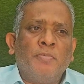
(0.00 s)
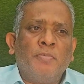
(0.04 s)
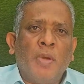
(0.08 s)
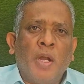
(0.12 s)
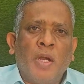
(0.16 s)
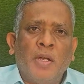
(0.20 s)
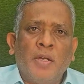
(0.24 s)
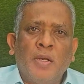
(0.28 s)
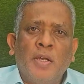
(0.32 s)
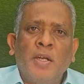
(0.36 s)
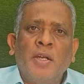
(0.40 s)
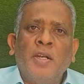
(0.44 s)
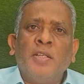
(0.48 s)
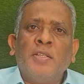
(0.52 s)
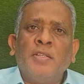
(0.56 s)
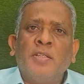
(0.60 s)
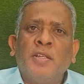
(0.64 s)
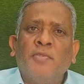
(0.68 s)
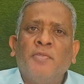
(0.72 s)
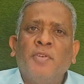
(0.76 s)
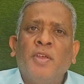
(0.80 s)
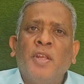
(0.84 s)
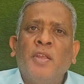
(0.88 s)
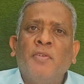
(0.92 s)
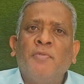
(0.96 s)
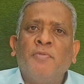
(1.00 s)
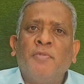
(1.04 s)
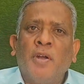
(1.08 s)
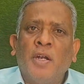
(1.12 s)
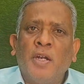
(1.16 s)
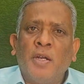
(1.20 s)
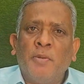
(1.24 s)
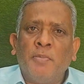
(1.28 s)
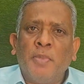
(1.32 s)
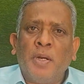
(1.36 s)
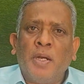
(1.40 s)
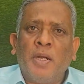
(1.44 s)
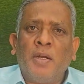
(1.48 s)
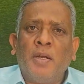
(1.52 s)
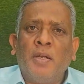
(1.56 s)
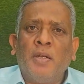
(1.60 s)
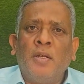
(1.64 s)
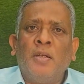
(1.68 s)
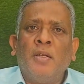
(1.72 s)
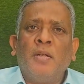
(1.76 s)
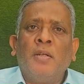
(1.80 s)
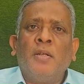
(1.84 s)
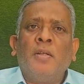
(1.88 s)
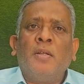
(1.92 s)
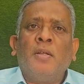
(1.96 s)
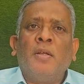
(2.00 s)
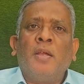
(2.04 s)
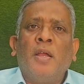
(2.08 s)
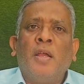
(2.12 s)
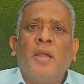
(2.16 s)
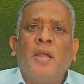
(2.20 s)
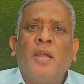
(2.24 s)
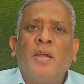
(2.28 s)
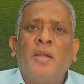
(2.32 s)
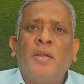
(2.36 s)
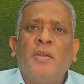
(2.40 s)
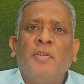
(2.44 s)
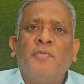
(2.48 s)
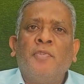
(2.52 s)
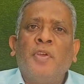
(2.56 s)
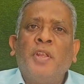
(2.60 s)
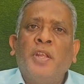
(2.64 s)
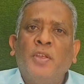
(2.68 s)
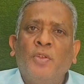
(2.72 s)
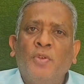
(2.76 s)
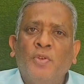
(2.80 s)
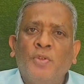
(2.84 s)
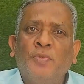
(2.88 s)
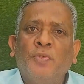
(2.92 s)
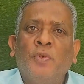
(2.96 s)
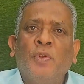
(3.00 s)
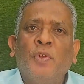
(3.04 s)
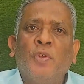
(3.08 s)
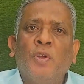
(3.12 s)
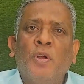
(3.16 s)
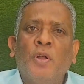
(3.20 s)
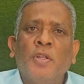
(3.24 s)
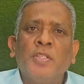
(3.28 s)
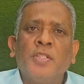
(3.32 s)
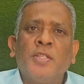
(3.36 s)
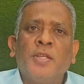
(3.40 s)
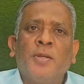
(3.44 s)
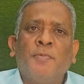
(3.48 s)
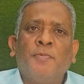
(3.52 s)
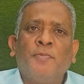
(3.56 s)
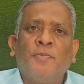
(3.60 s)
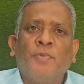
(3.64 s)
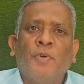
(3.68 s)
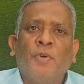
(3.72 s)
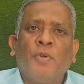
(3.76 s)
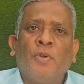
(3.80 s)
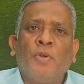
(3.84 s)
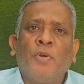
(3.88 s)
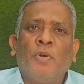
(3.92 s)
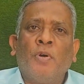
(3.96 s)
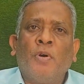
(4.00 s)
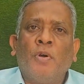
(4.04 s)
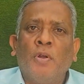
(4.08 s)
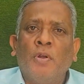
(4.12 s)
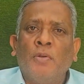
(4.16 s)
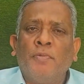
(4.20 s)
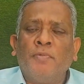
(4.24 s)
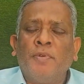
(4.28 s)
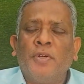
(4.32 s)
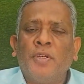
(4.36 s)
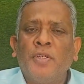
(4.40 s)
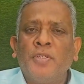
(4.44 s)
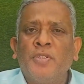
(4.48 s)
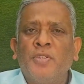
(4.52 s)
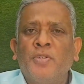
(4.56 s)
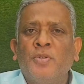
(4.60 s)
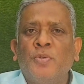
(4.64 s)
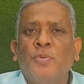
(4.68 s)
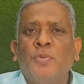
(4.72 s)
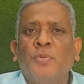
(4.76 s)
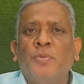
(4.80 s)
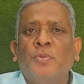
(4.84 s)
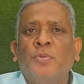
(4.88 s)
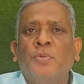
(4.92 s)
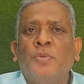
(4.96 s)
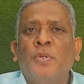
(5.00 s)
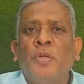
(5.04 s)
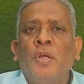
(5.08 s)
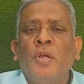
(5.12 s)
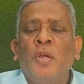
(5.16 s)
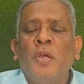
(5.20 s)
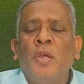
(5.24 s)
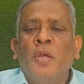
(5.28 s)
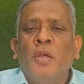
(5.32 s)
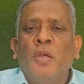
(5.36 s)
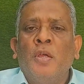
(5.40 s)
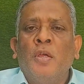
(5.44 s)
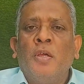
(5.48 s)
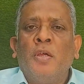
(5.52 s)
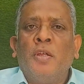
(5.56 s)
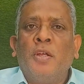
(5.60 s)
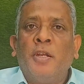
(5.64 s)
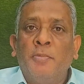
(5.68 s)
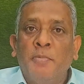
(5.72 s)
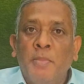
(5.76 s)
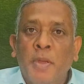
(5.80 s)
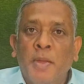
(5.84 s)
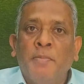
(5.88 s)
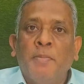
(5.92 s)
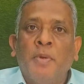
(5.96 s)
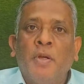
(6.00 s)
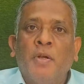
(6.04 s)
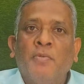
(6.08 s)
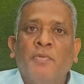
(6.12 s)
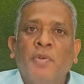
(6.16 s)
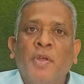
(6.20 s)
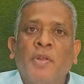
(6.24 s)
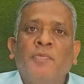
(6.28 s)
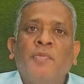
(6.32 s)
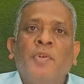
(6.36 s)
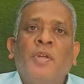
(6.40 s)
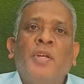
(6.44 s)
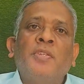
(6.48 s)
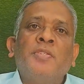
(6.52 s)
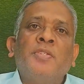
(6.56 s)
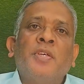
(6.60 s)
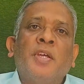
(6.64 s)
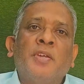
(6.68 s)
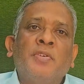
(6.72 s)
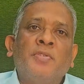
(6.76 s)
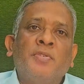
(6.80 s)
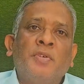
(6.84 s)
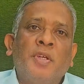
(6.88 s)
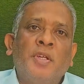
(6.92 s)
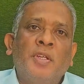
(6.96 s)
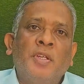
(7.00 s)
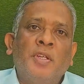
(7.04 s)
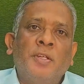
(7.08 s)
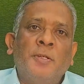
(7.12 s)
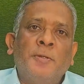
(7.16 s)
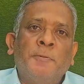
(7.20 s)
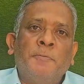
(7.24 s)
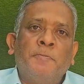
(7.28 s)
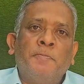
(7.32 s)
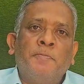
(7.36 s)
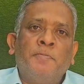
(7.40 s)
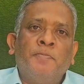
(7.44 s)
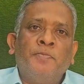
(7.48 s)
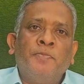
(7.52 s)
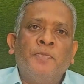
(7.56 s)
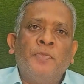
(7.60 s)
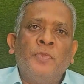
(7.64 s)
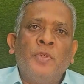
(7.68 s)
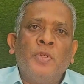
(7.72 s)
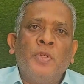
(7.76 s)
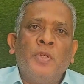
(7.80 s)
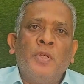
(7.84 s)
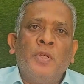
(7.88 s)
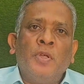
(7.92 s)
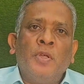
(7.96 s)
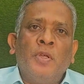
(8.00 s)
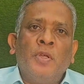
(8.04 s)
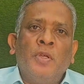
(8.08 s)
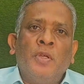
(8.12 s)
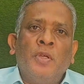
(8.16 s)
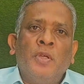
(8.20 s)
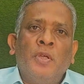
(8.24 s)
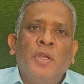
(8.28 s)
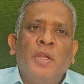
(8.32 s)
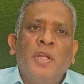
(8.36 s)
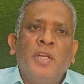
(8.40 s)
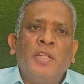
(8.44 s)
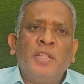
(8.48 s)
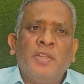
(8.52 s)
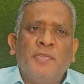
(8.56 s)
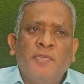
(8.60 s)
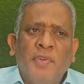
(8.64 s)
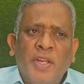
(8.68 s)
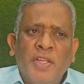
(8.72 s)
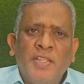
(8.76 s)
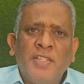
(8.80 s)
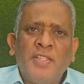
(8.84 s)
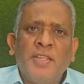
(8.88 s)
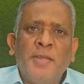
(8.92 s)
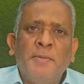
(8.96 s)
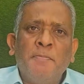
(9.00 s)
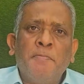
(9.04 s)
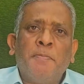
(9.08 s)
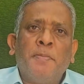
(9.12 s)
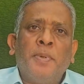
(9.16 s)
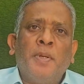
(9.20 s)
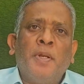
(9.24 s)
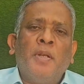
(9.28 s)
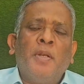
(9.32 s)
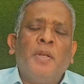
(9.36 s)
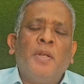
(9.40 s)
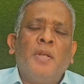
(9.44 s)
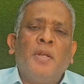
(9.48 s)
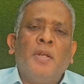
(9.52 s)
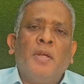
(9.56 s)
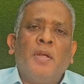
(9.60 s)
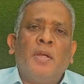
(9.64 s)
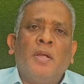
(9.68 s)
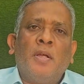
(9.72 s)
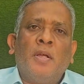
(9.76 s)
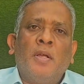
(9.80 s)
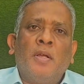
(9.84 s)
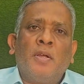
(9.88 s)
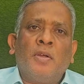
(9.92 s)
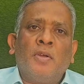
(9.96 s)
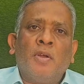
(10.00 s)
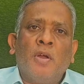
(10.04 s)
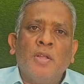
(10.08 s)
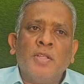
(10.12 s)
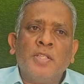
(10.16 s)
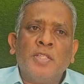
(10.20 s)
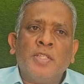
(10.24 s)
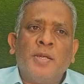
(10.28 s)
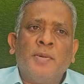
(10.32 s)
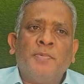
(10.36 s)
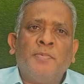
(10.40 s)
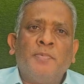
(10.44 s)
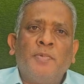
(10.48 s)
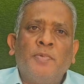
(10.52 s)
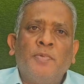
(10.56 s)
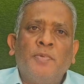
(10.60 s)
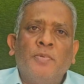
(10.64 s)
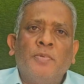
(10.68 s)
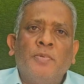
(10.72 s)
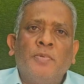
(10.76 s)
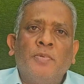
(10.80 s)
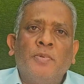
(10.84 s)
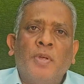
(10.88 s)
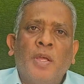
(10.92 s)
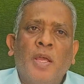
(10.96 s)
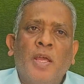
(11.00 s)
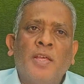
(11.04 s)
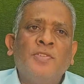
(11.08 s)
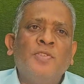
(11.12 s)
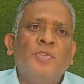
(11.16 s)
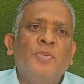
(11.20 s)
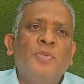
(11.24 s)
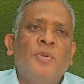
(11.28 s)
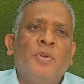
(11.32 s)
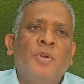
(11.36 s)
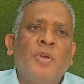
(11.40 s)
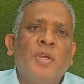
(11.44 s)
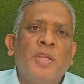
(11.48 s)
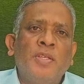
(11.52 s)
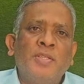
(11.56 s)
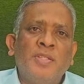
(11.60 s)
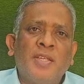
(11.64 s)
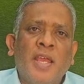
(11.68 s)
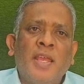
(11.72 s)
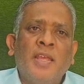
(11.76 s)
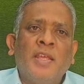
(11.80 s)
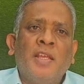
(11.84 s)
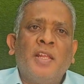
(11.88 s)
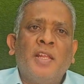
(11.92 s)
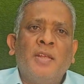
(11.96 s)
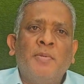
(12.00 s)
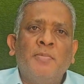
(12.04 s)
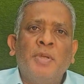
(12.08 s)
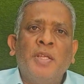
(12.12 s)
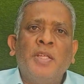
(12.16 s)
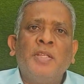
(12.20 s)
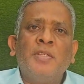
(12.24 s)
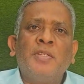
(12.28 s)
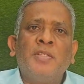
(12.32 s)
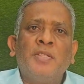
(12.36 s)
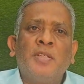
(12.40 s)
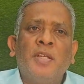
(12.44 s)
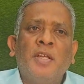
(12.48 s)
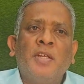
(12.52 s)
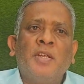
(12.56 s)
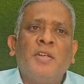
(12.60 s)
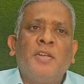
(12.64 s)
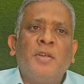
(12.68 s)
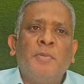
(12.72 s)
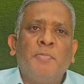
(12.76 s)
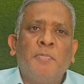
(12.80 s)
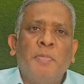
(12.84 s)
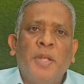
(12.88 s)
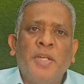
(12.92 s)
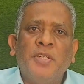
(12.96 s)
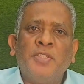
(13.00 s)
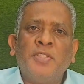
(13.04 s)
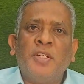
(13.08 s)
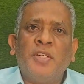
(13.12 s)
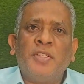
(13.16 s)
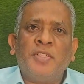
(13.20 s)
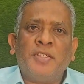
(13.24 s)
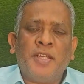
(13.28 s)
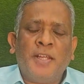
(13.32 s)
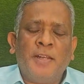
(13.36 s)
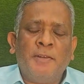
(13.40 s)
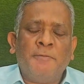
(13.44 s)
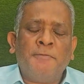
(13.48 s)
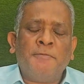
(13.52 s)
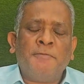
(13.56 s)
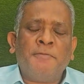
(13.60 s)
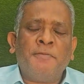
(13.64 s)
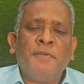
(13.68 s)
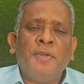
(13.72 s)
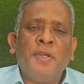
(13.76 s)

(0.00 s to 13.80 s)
but it is a very fundamental and very useful concept for all of us to remember when we design training. It is a very simple concept. As you know, a cycle means it repeats itself.